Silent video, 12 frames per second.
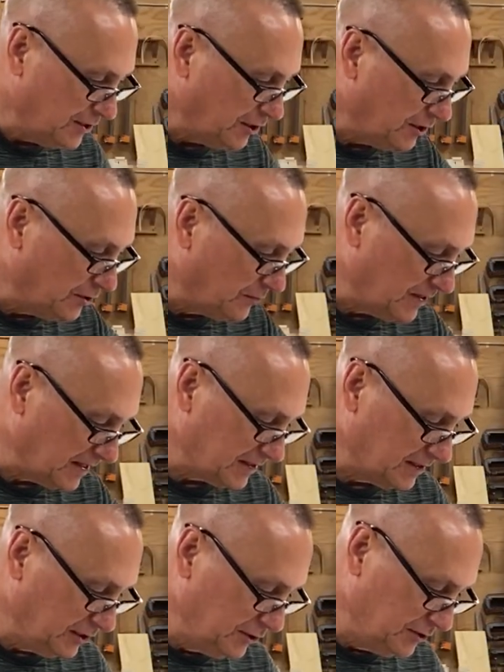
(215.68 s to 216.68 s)
You don't want to
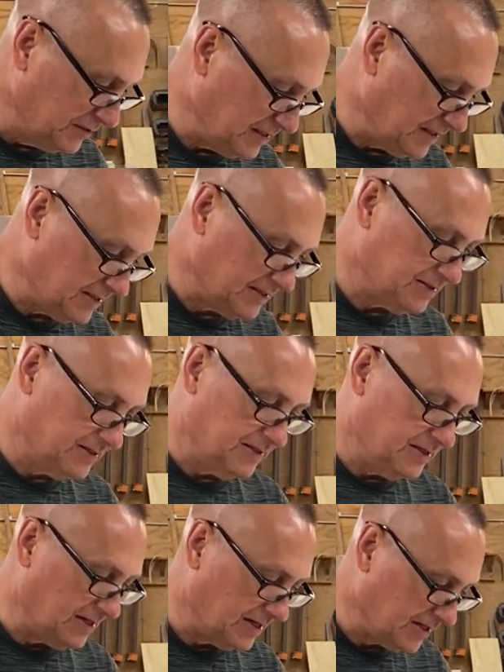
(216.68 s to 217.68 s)
glue this
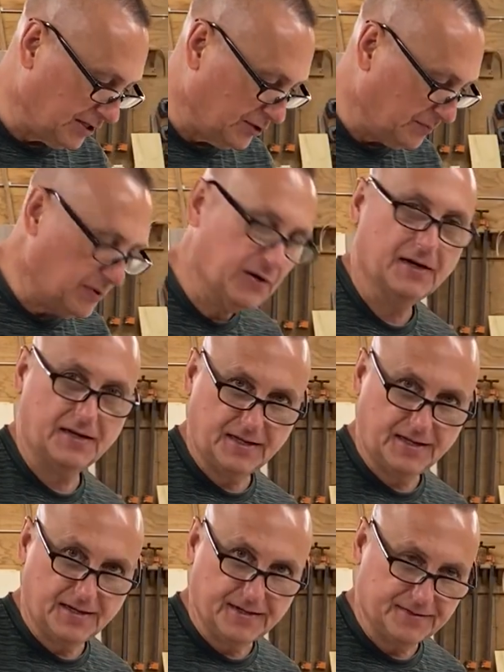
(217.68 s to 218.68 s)
and then go to put it
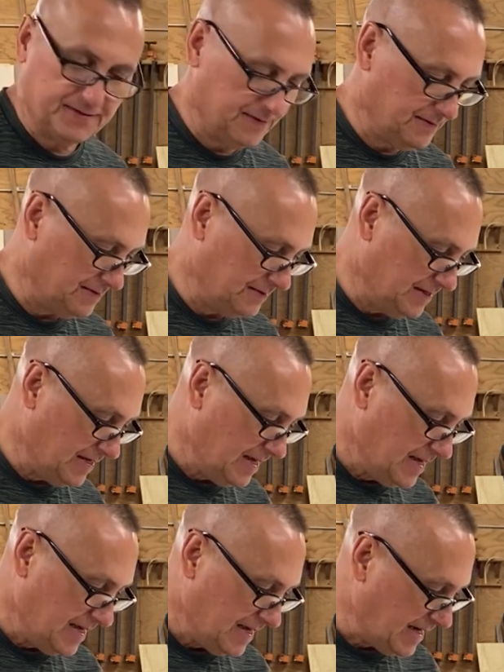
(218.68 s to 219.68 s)
together
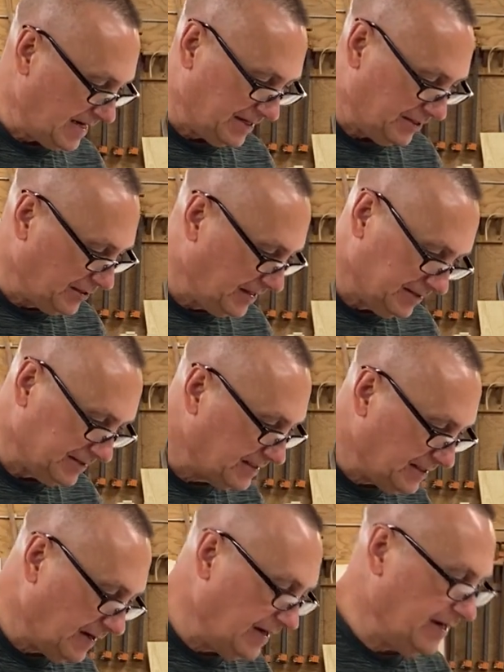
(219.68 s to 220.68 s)
and it's
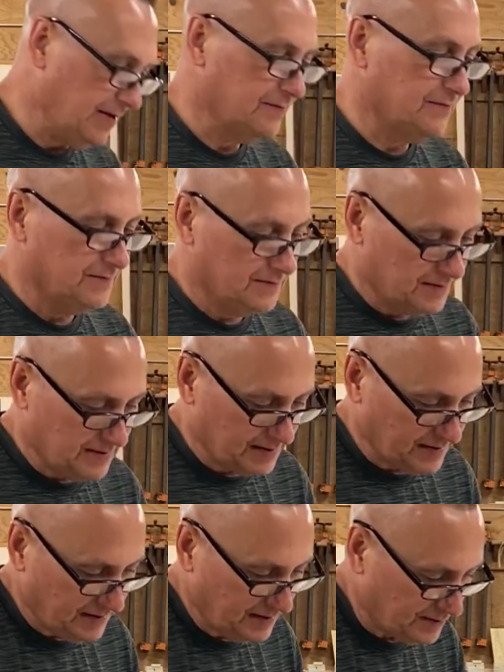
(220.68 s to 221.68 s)
tight,
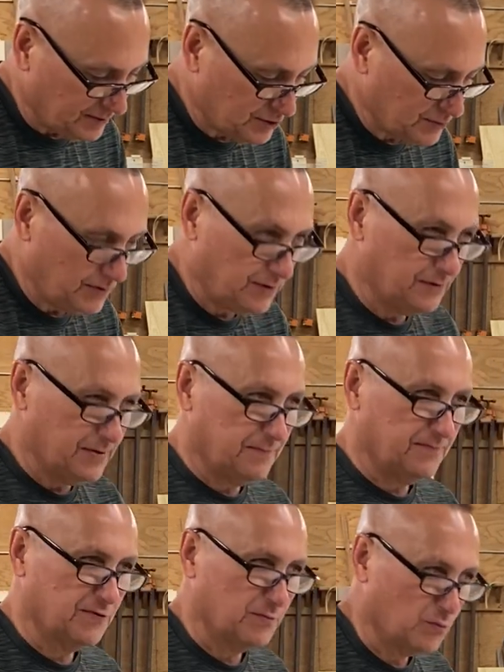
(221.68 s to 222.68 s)
you know, it's swelled
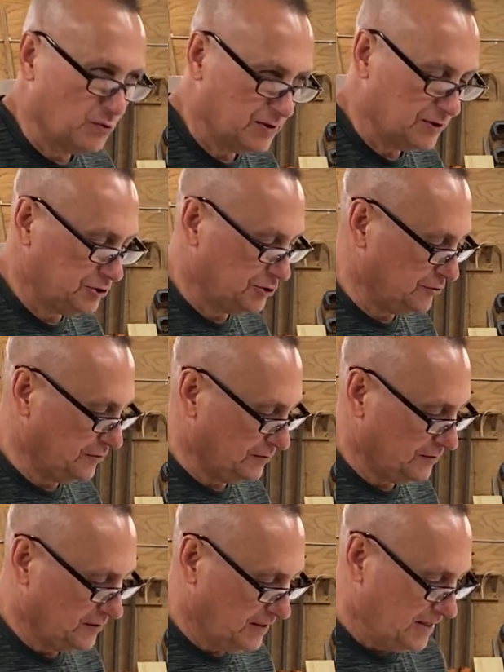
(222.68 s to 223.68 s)
up from moisture.